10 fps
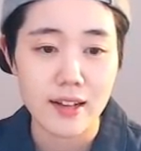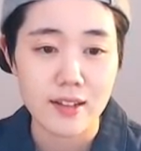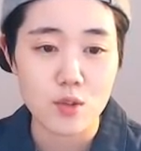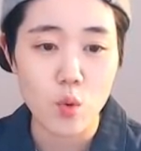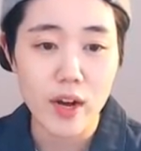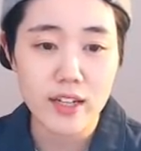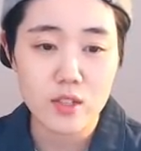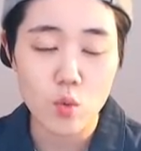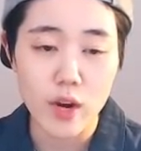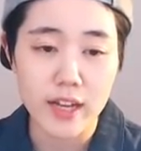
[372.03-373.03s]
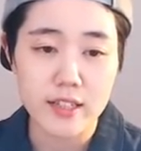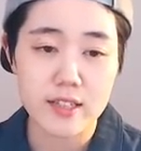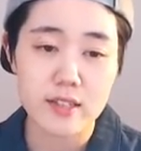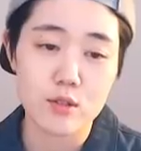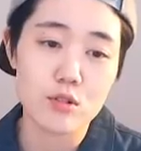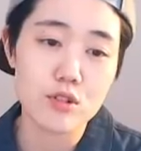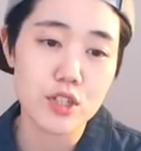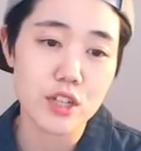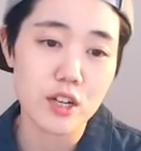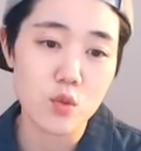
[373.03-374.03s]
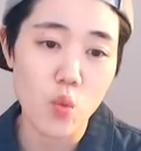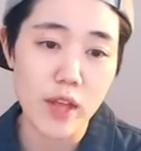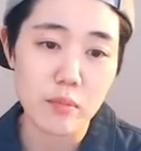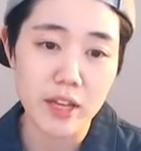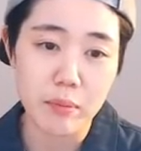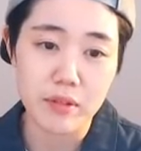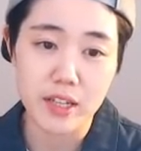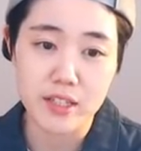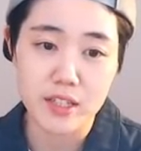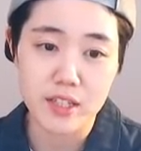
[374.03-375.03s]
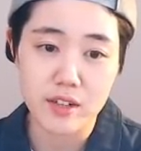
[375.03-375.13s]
So what is white's solution when black plays here?